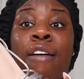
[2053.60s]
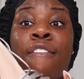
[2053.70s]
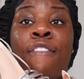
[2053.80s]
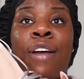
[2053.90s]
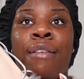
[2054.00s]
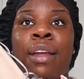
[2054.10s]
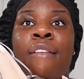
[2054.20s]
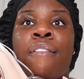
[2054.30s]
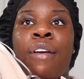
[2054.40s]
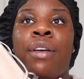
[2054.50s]
very,
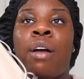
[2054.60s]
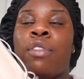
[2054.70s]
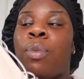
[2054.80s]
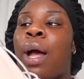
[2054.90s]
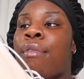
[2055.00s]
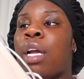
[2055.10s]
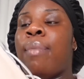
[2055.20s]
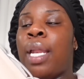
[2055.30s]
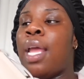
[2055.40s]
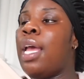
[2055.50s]
very comfortable. I
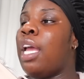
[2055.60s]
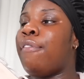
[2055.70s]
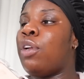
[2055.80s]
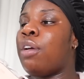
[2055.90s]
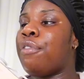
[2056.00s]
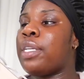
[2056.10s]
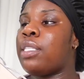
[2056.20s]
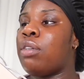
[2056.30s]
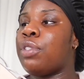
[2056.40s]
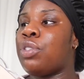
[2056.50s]
recommend. If you're looking for a
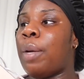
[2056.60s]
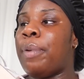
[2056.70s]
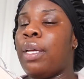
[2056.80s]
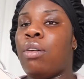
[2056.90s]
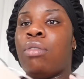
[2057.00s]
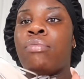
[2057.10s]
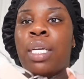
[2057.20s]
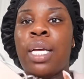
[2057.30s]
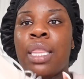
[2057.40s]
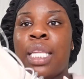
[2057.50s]
silver strappy heel,
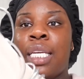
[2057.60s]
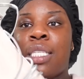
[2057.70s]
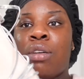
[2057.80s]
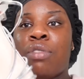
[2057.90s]
these heels